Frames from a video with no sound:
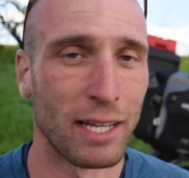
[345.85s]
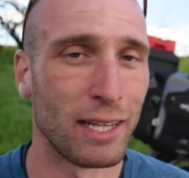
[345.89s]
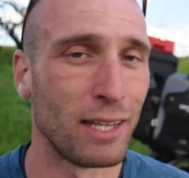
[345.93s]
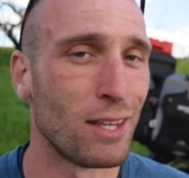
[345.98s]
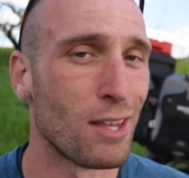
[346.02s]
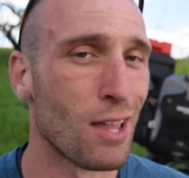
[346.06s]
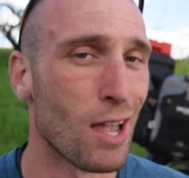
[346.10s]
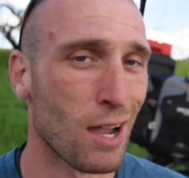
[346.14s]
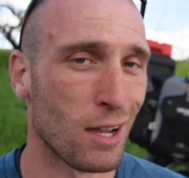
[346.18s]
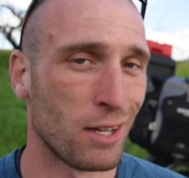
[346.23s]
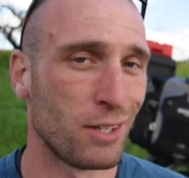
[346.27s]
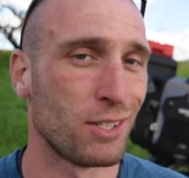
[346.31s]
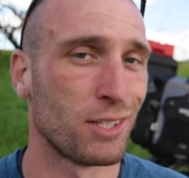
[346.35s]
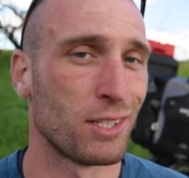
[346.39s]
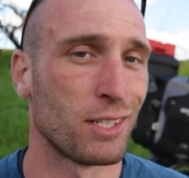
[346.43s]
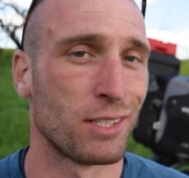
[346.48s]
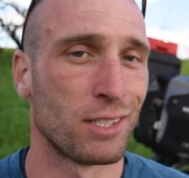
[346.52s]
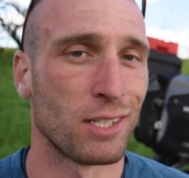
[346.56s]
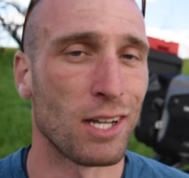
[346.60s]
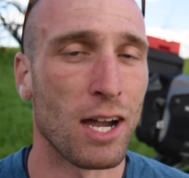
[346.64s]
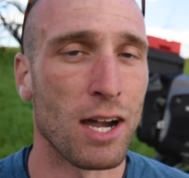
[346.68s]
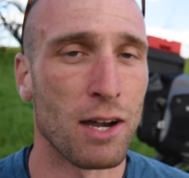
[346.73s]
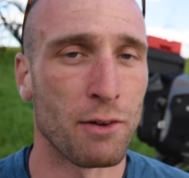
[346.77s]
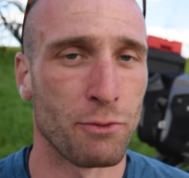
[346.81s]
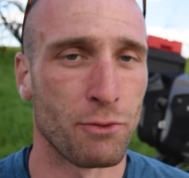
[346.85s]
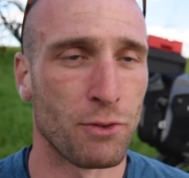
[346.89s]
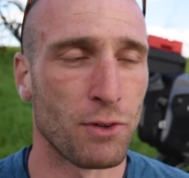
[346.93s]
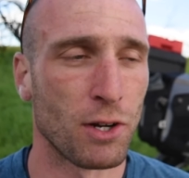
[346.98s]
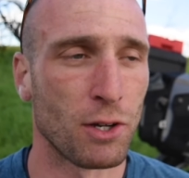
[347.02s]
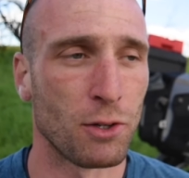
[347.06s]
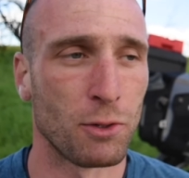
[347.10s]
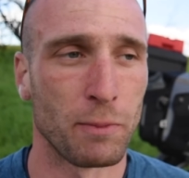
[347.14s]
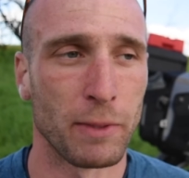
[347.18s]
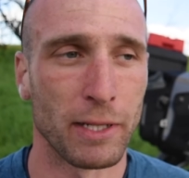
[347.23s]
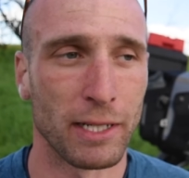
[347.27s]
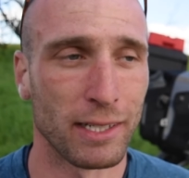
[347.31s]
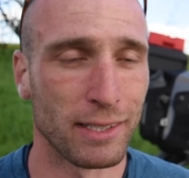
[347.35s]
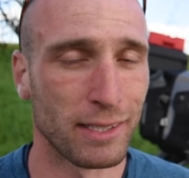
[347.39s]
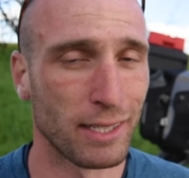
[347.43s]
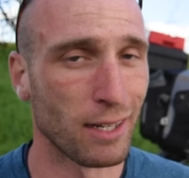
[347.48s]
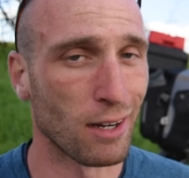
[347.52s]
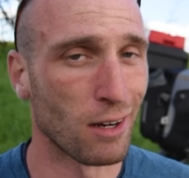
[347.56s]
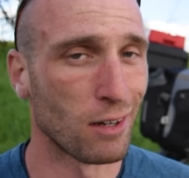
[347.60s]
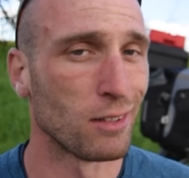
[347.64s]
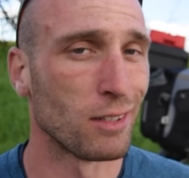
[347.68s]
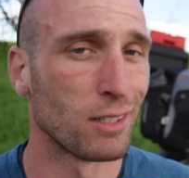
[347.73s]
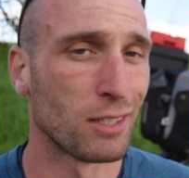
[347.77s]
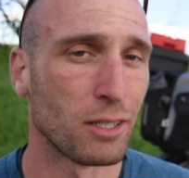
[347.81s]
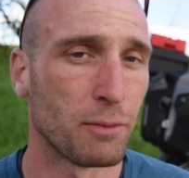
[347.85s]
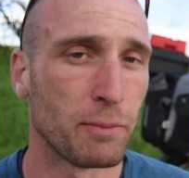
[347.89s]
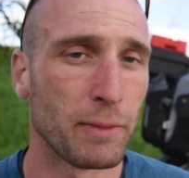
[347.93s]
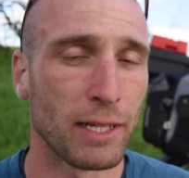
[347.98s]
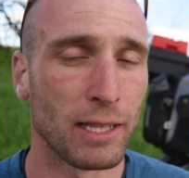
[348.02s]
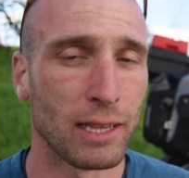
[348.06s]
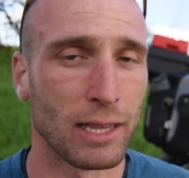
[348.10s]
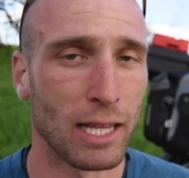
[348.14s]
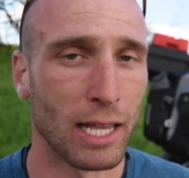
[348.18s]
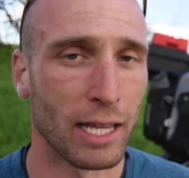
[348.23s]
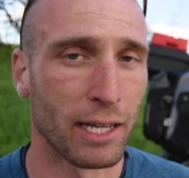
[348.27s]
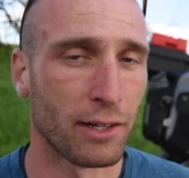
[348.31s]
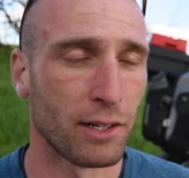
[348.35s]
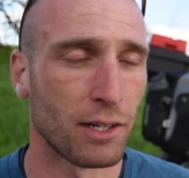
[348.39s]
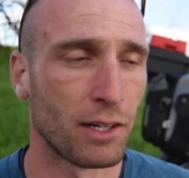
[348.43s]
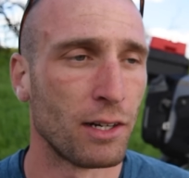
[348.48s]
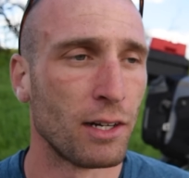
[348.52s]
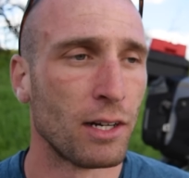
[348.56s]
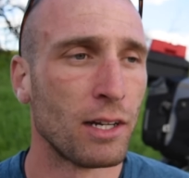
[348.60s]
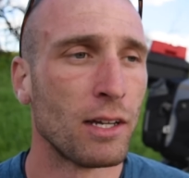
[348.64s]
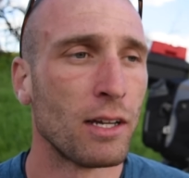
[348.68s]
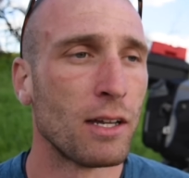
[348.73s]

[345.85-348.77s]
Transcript: and not just off-road because they are a little bit lighter,